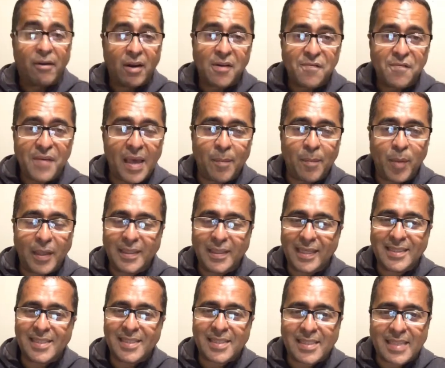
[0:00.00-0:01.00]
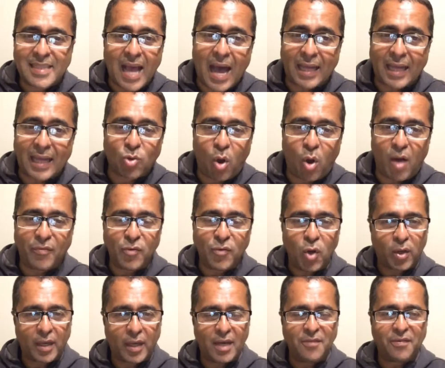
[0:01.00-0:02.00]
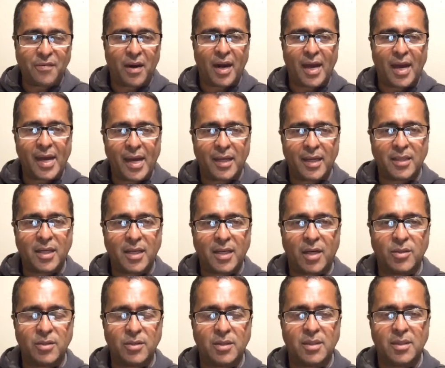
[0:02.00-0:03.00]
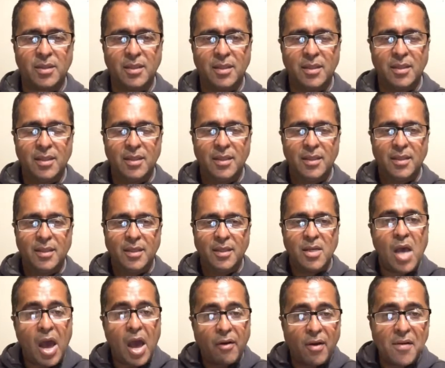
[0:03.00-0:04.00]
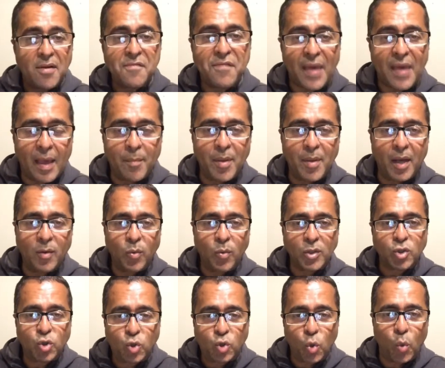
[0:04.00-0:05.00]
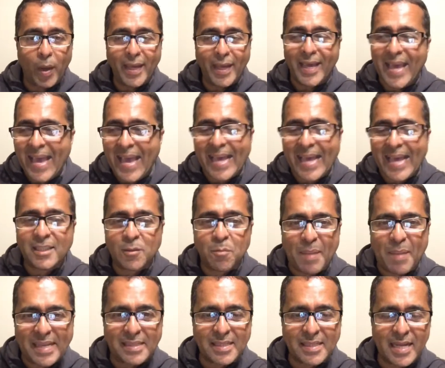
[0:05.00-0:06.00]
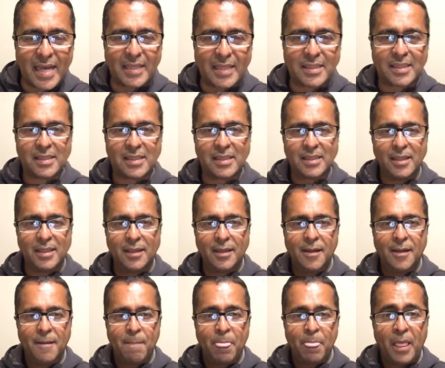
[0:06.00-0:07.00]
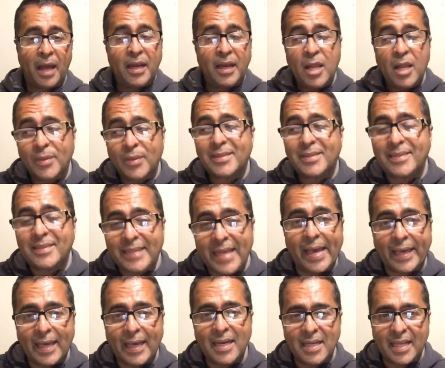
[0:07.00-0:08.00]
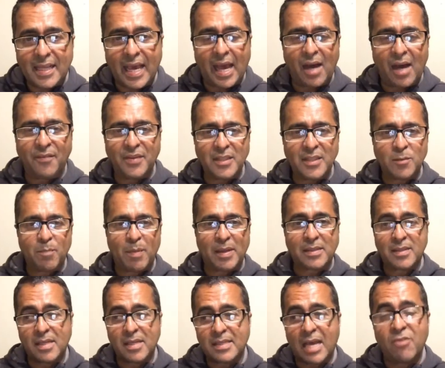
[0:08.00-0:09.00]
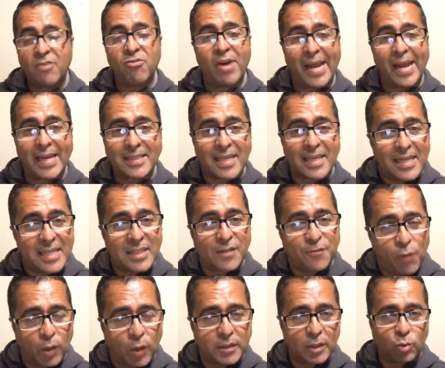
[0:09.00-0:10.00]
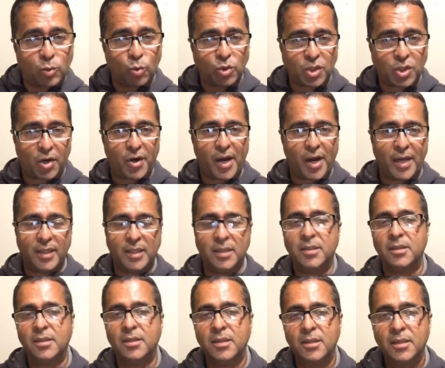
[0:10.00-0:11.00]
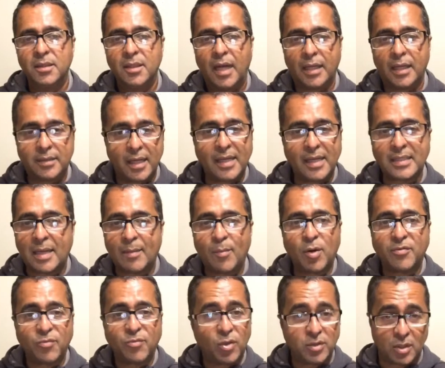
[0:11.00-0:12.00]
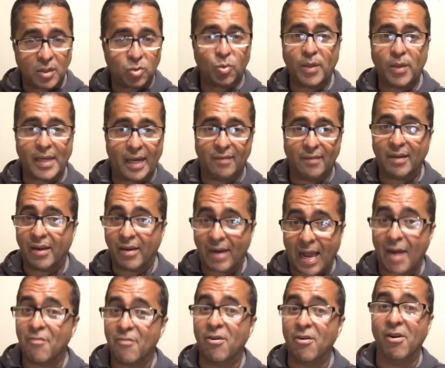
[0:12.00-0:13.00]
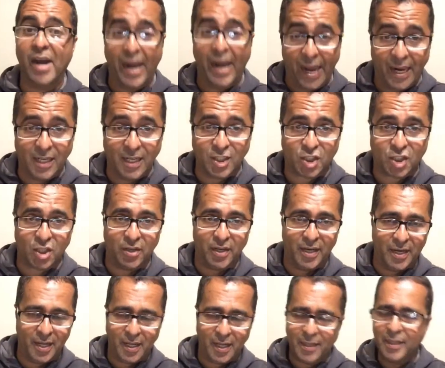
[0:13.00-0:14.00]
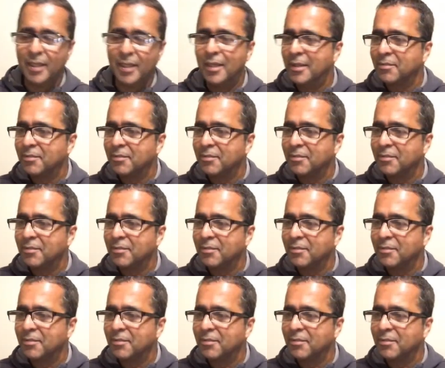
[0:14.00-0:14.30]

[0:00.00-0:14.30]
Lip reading: Errol Fabian didn't start off looking for a handout. Errol Fabian was doing his business. And he was taking care of his business and raising his 42 children. I think he's about 42 years. They're not real children.